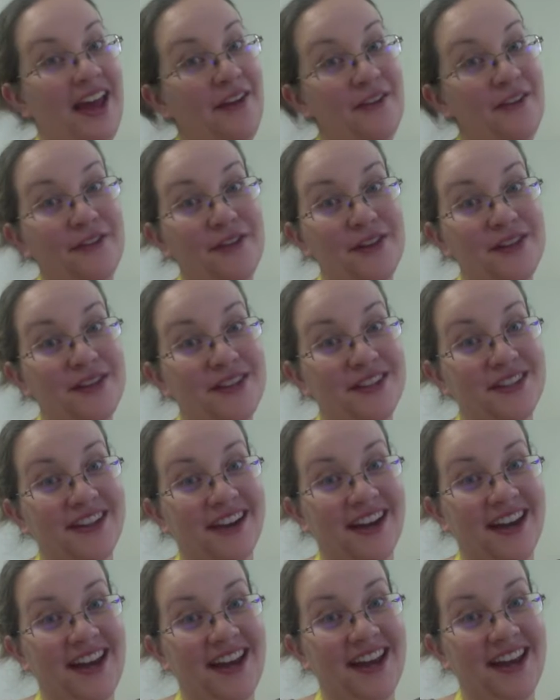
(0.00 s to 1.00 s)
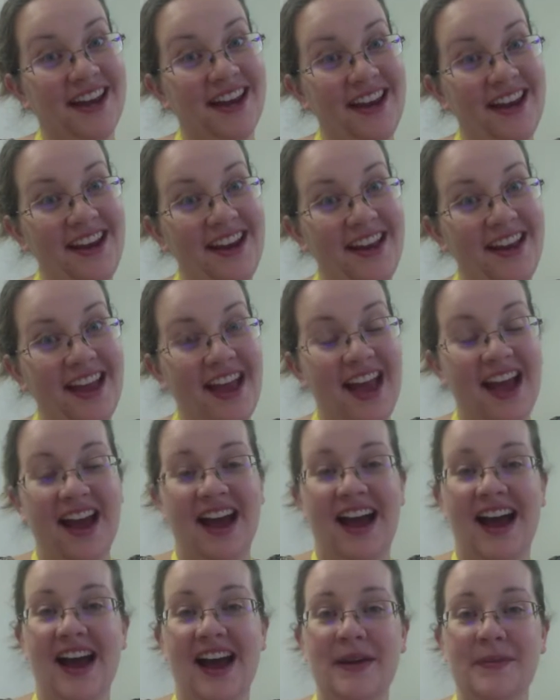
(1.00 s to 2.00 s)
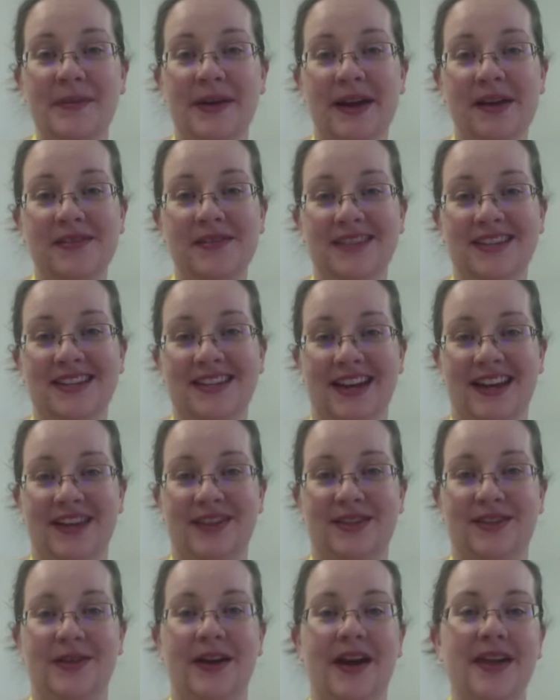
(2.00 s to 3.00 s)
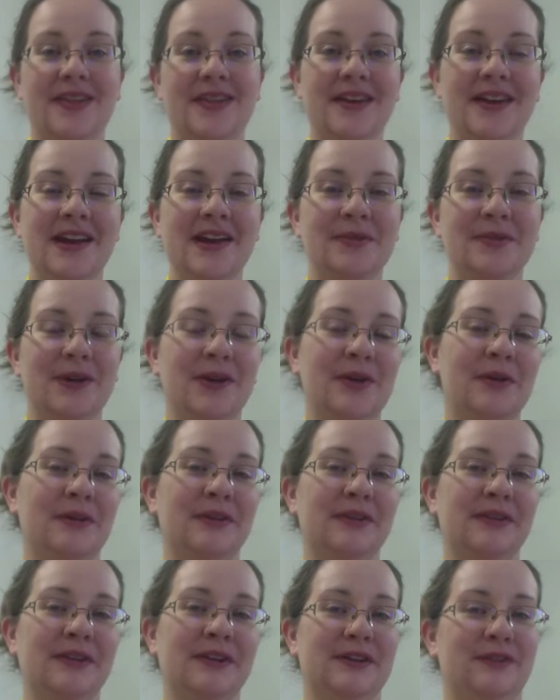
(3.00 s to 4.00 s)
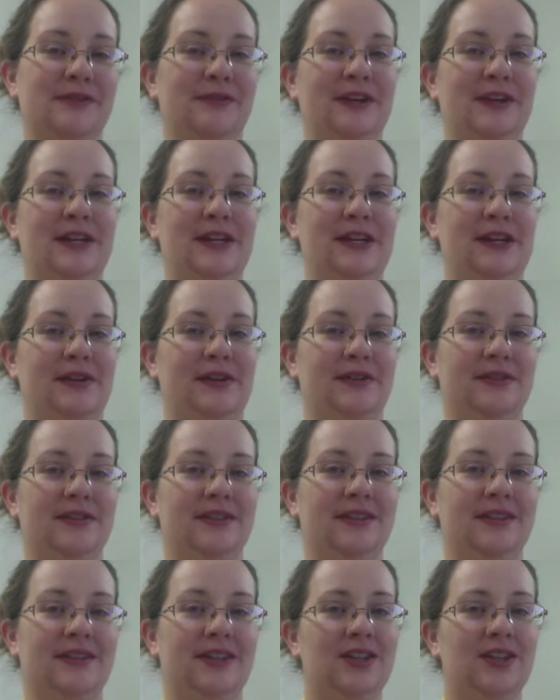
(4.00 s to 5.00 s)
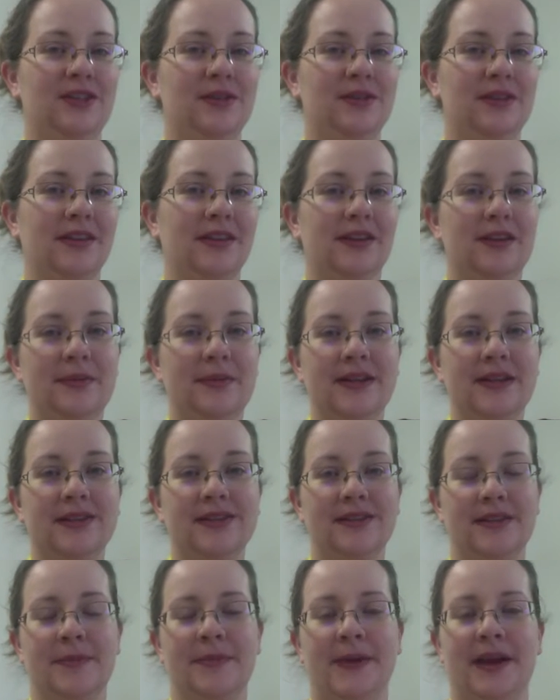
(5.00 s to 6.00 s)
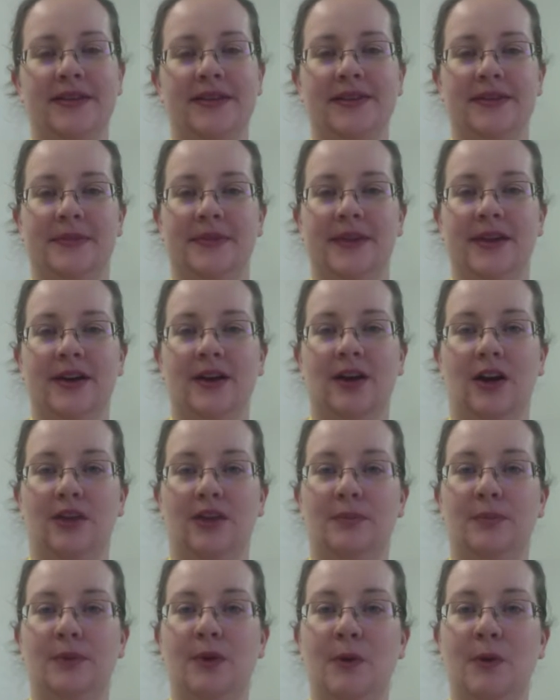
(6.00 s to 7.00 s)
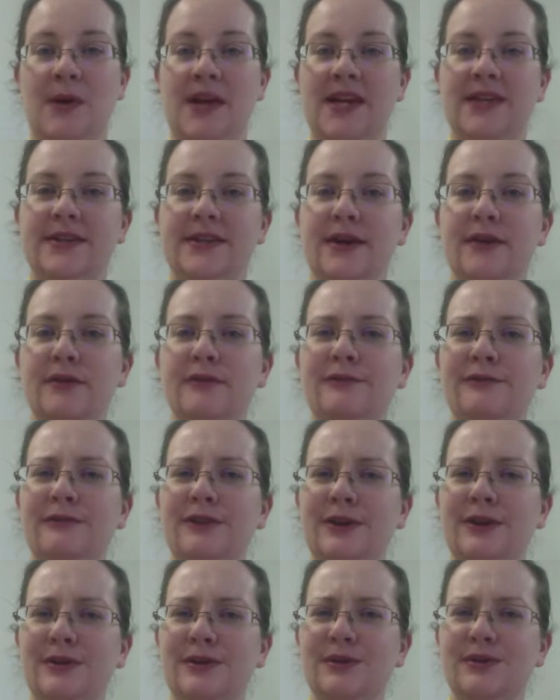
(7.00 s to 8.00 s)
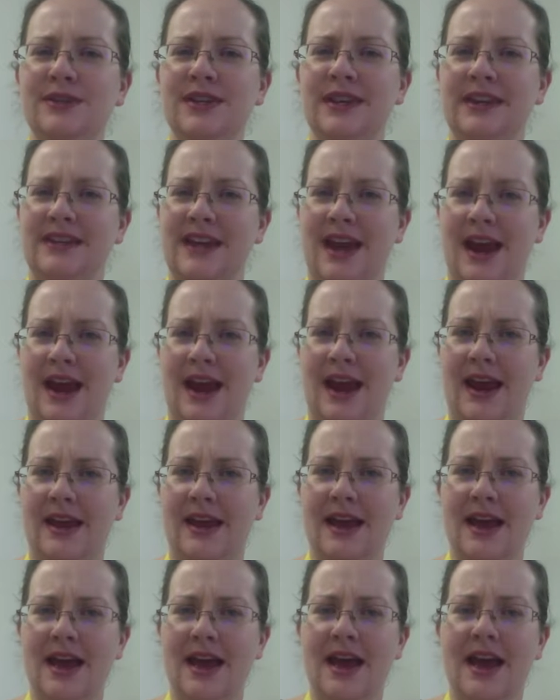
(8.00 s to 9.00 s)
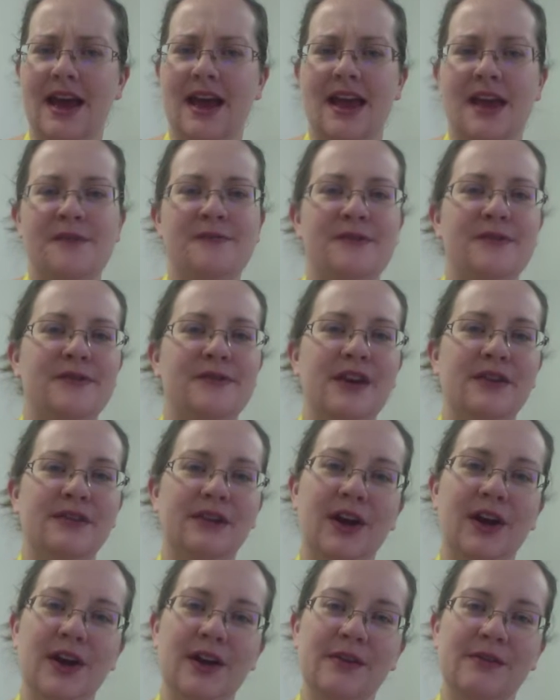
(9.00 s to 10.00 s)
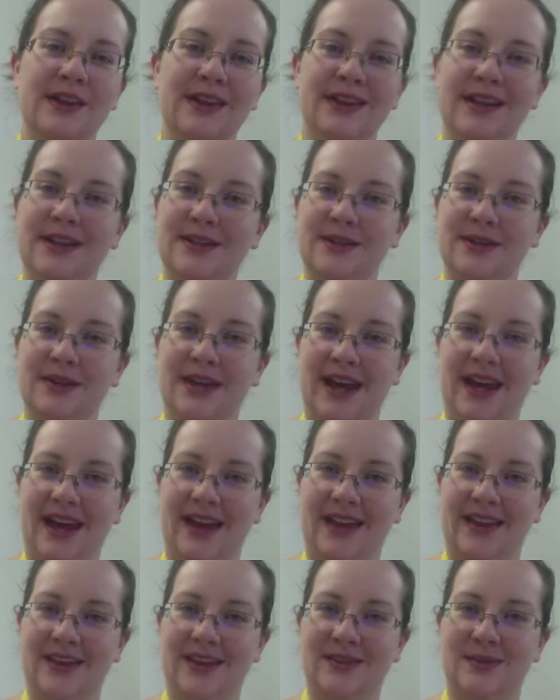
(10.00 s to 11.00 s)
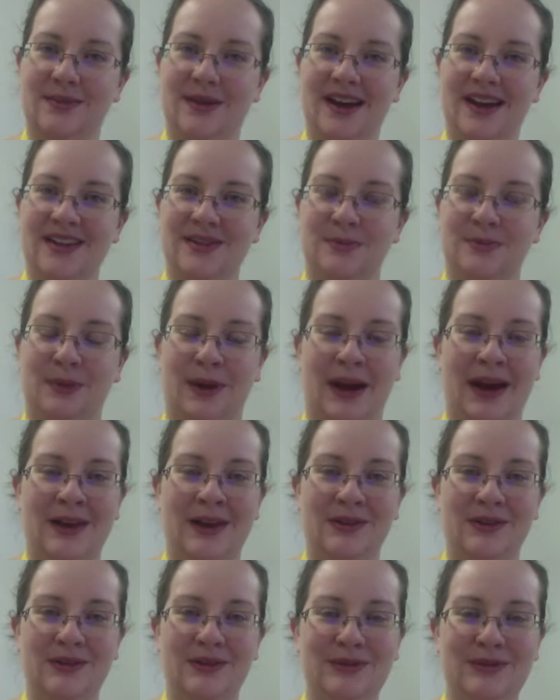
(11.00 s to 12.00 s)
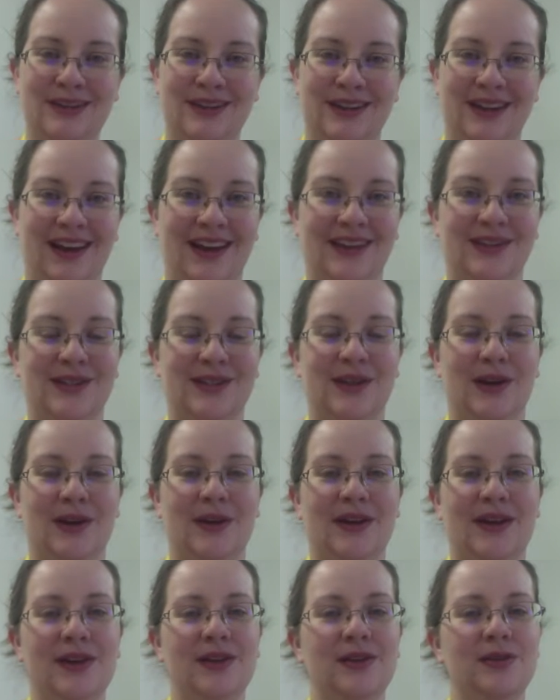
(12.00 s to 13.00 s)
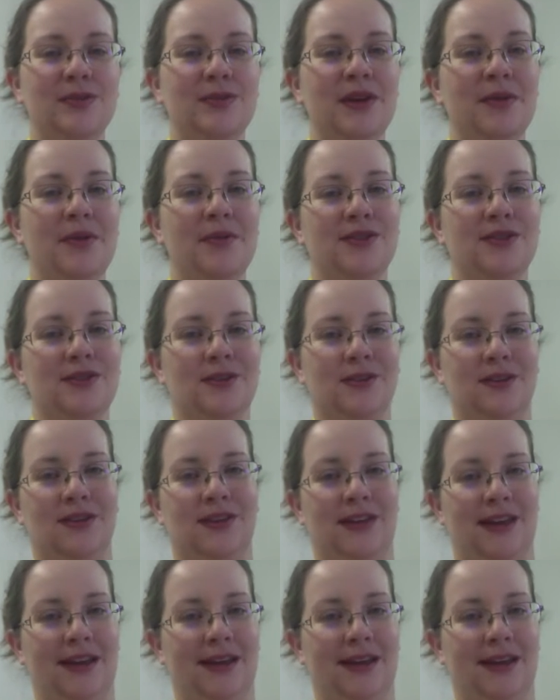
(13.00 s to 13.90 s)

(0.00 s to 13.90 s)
first grade. I'm out today, so I thought I'd record a little video to teach you a little bit about something called point of view today. If you've never heard of it, that's okay. That's why it's brand new today. So here's what I want you to think.